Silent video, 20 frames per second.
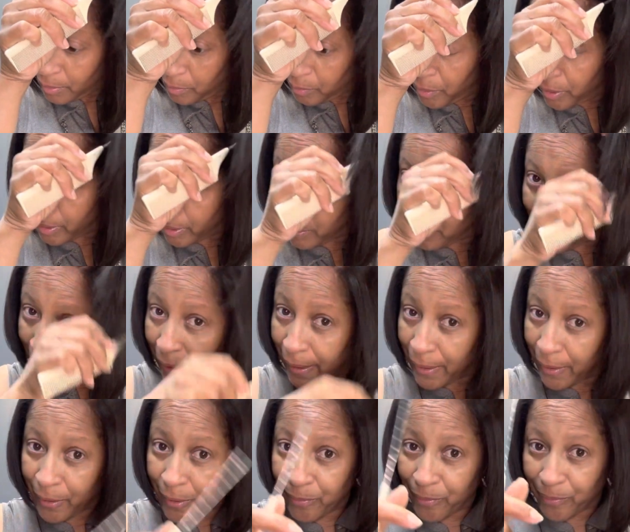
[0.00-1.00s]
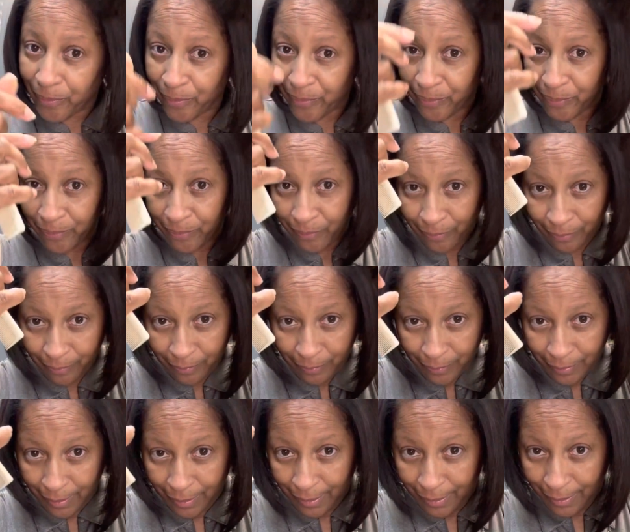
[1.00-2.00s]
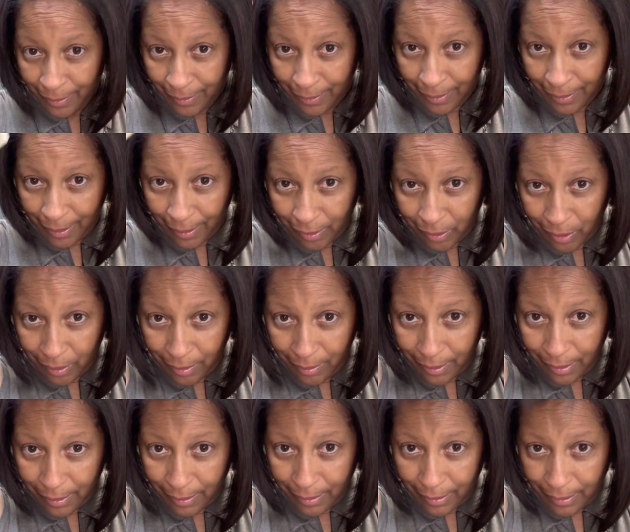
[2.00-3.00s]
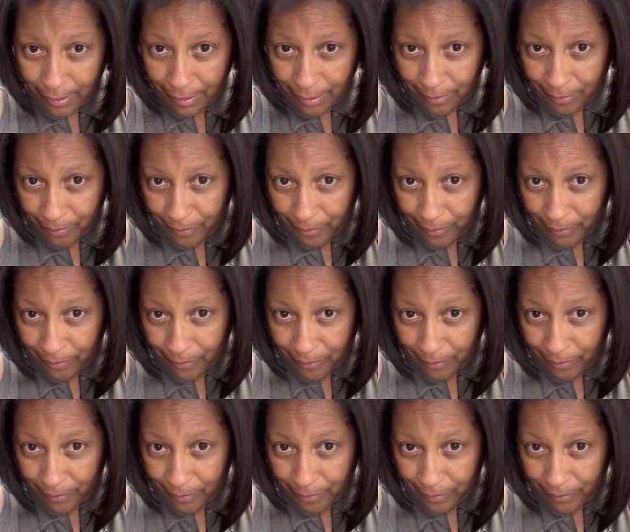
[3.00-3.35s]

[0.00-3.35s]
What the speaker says: part my hair, section this,